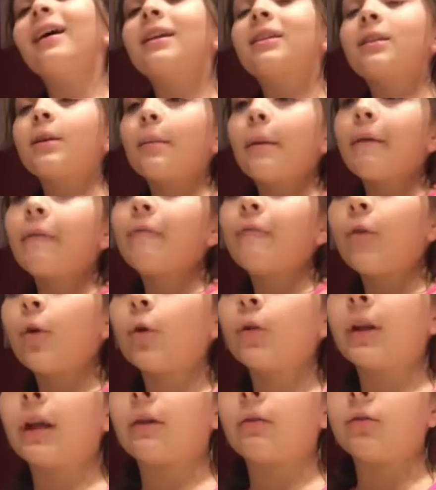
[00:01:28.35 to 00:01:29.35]
It's not my
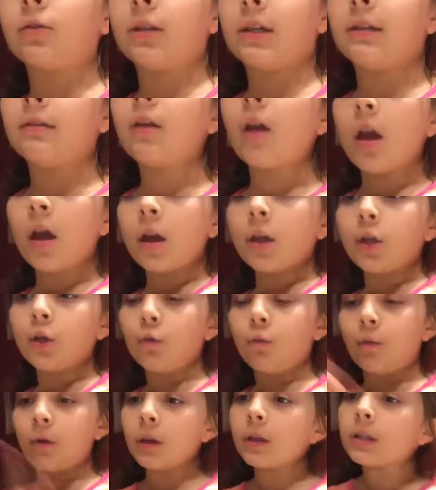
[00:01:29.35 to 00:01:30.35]
full night routine.
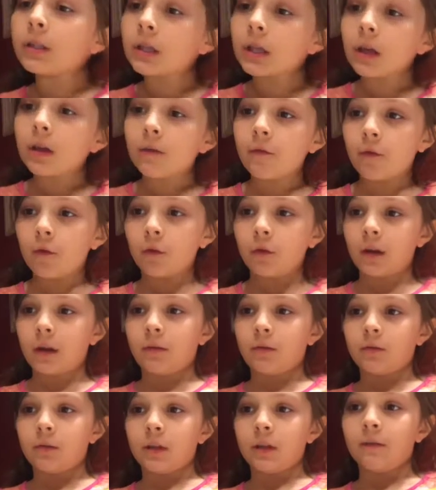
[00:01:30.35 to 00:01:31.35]
You will see a full
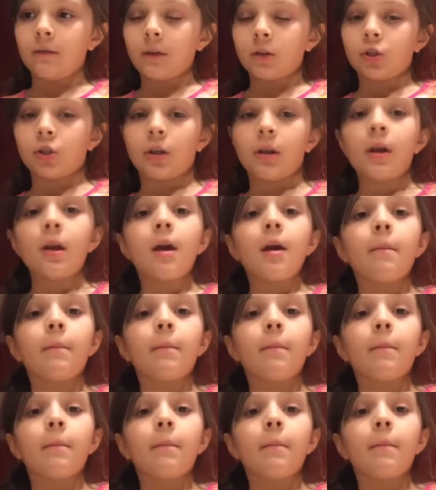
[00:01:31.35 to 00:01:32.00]
night routine eventually,